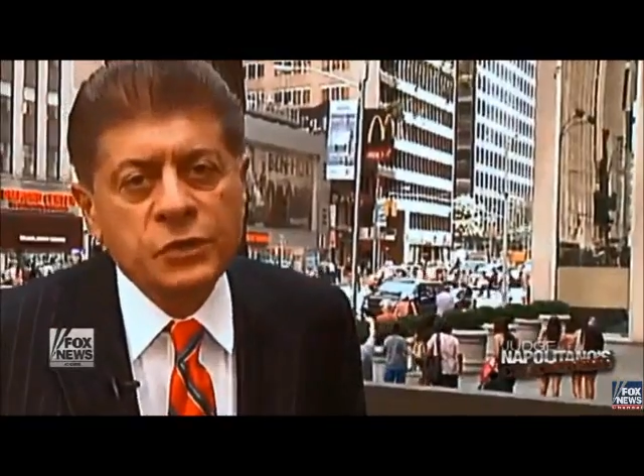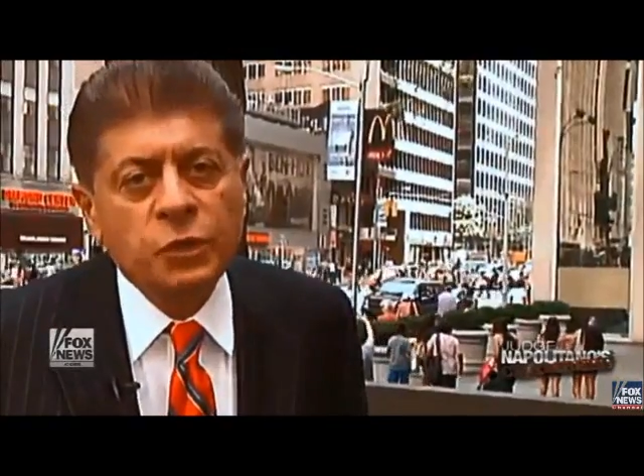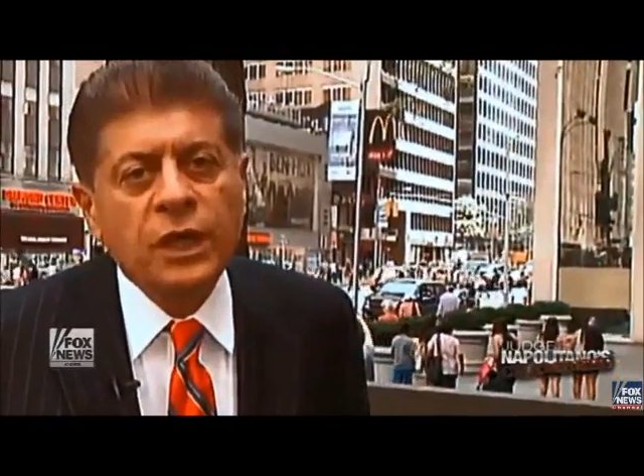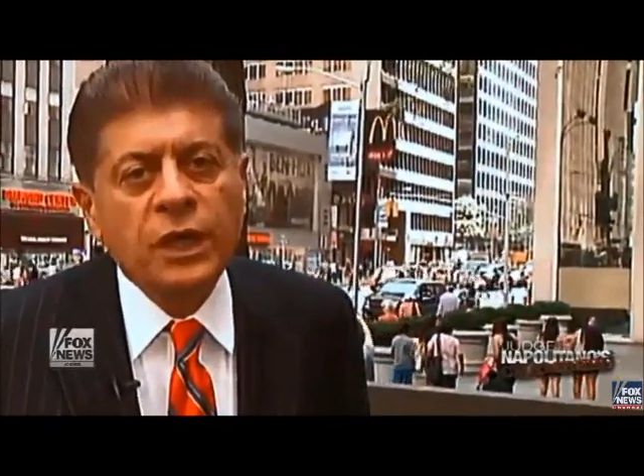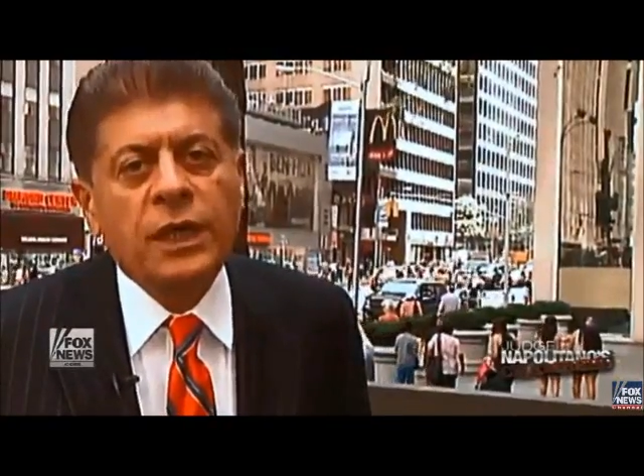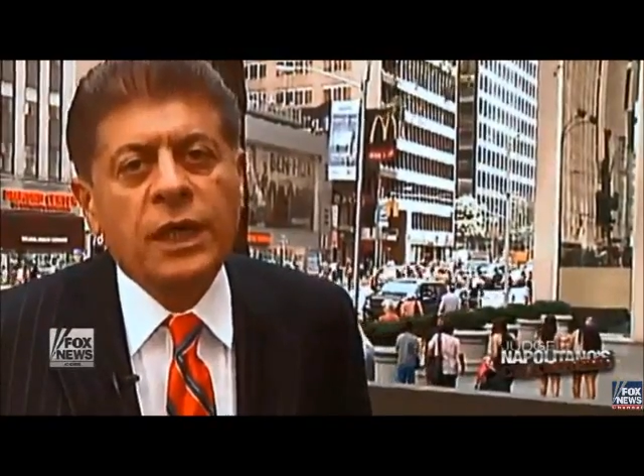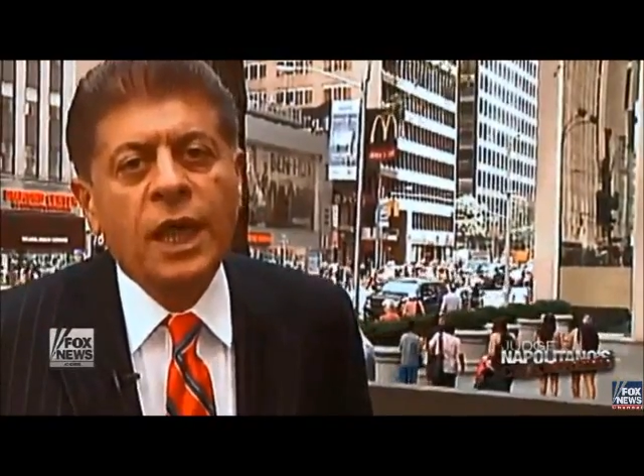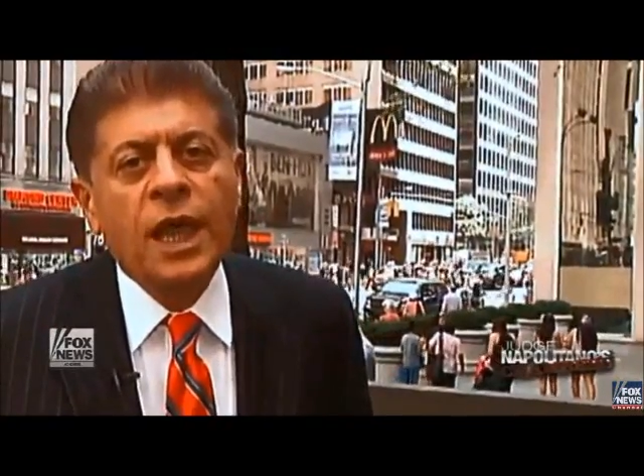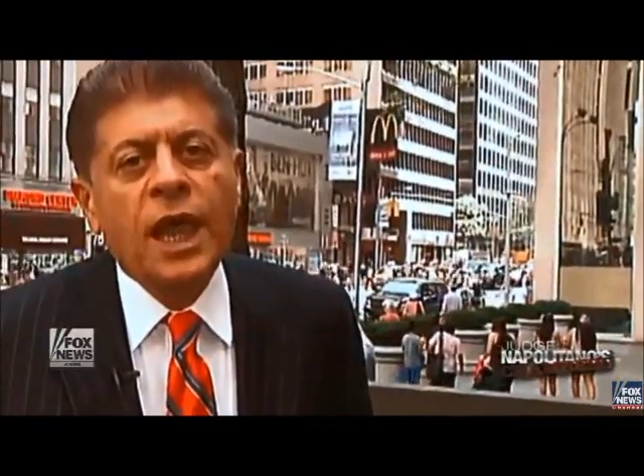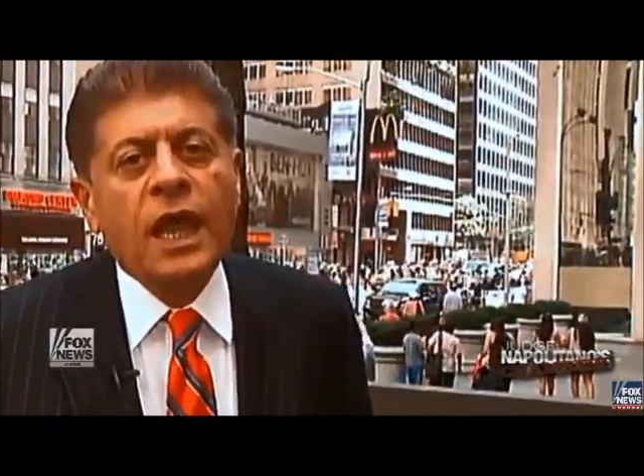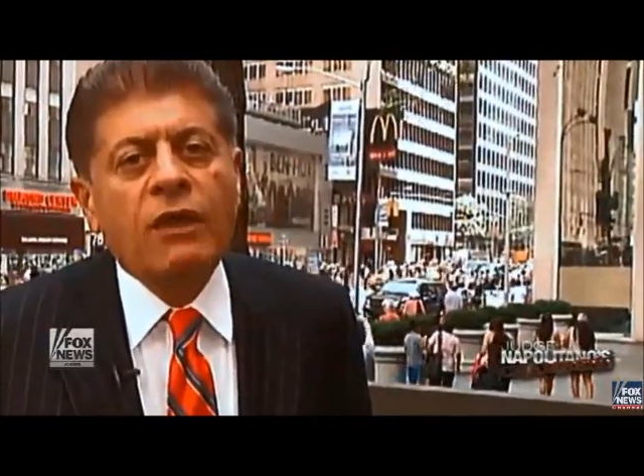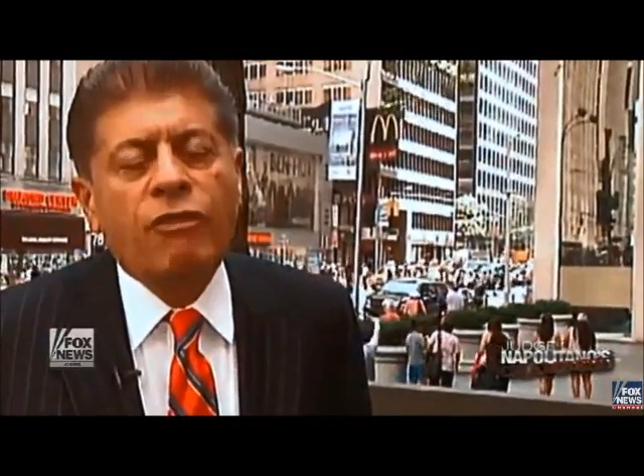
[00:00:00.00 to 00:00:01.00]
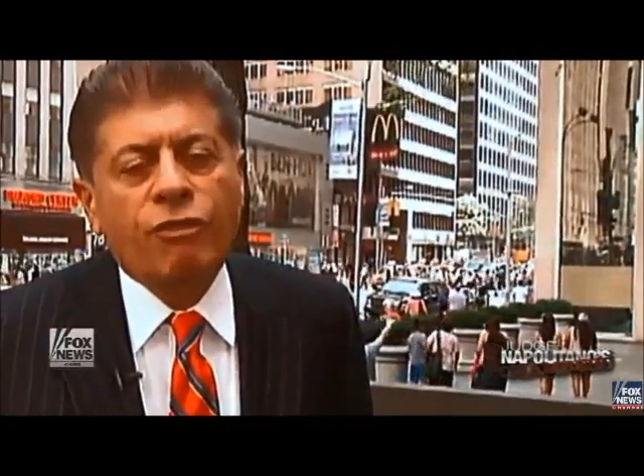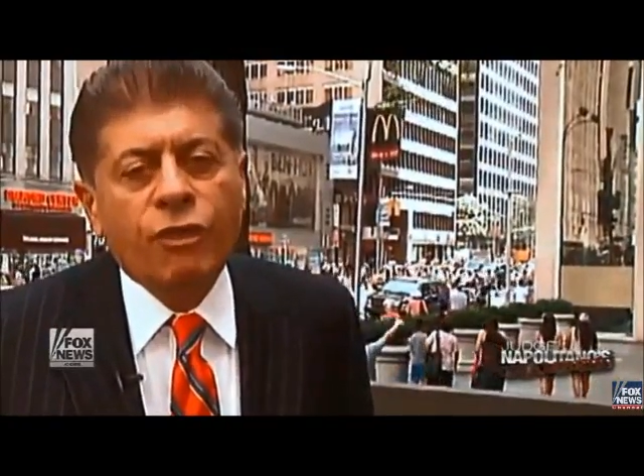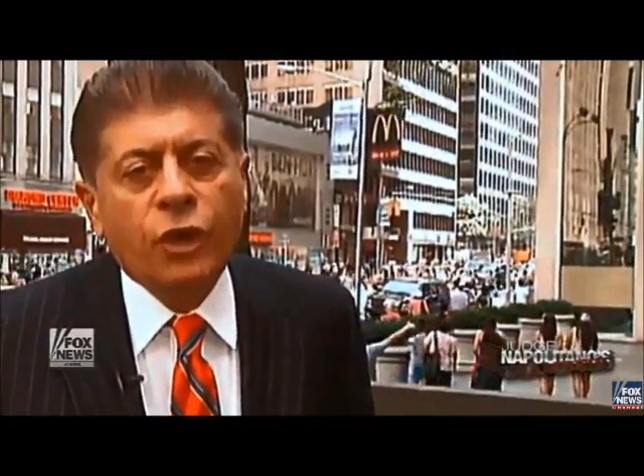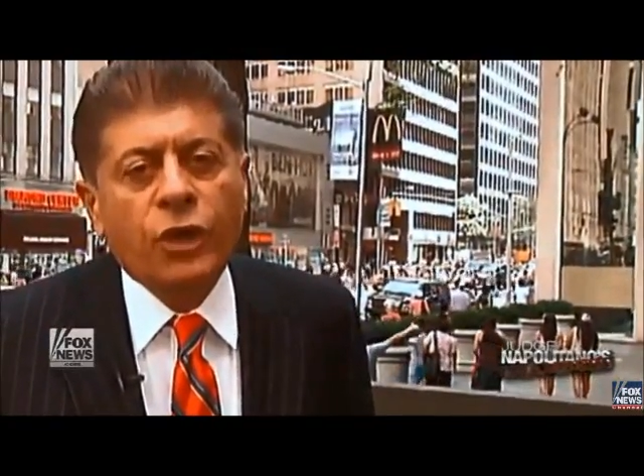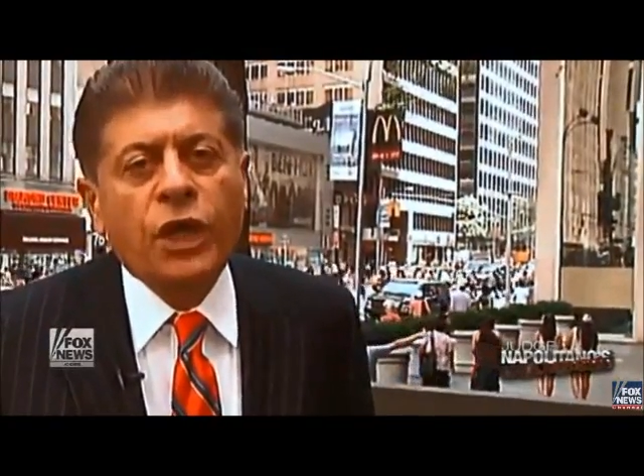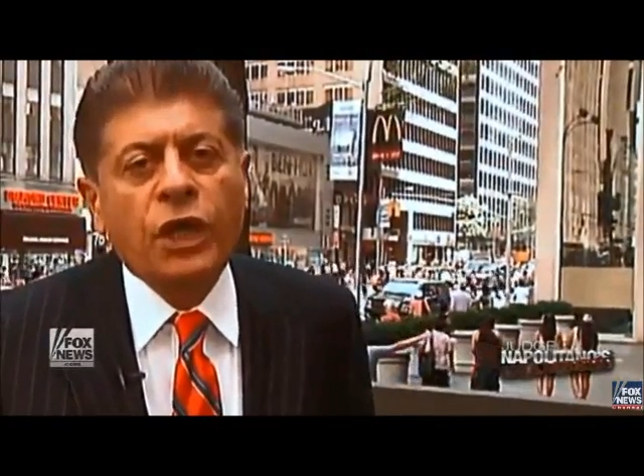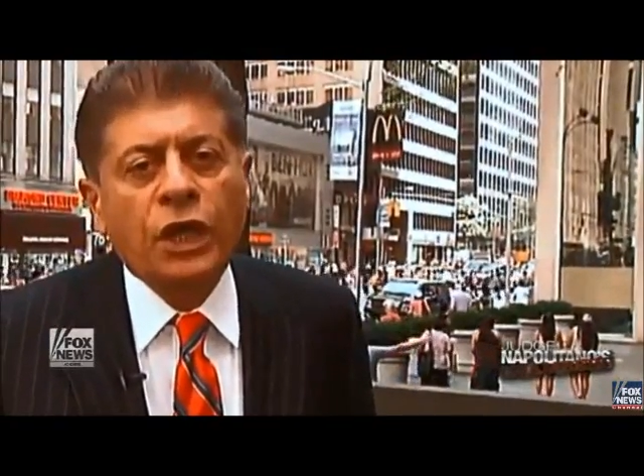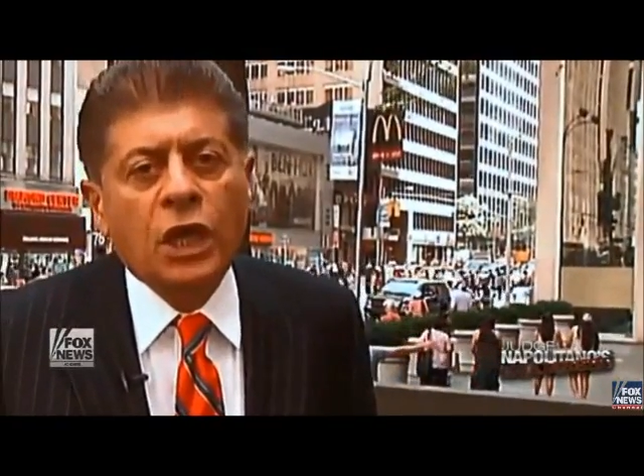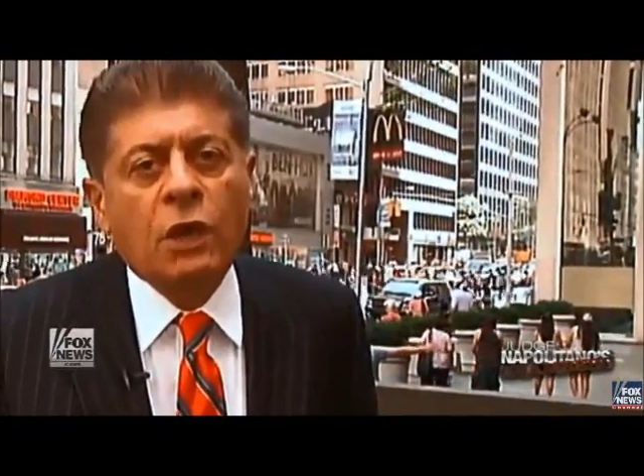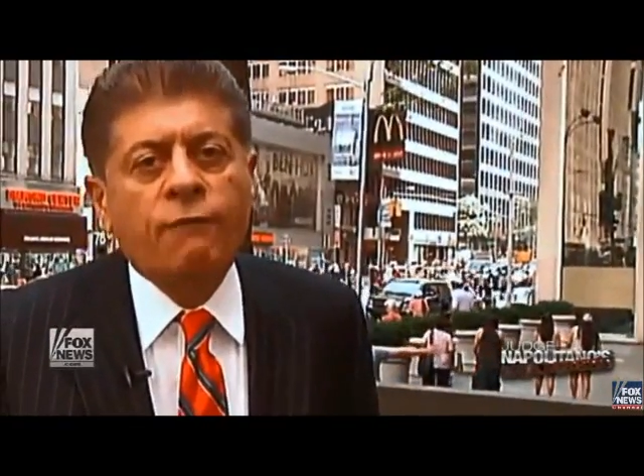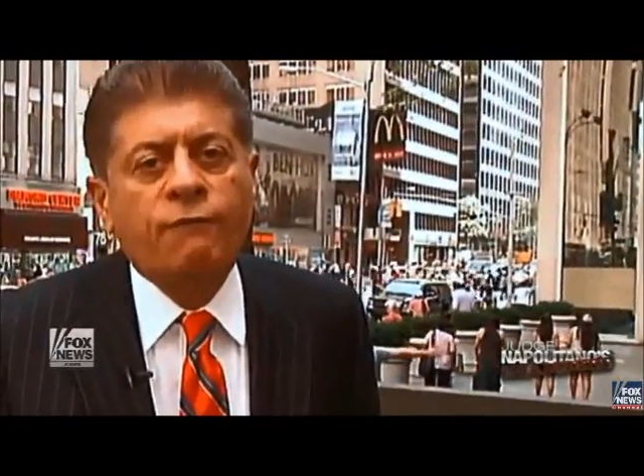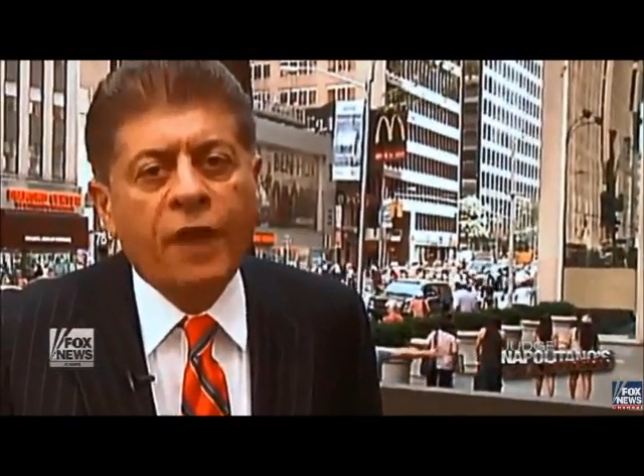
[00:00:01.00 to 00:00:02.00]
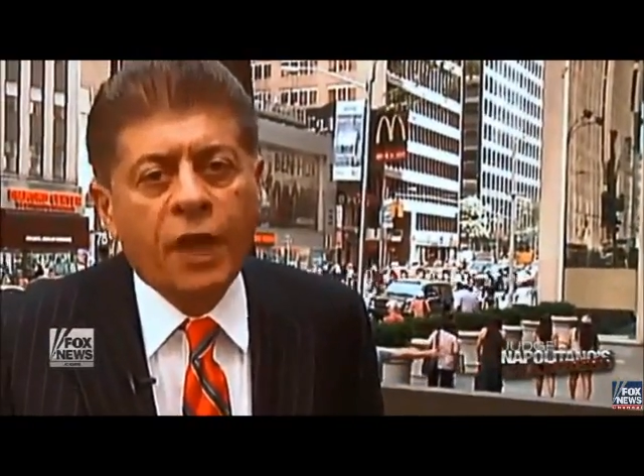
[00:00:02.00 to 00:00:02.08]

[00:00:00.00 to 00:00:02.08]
this week, a 30-year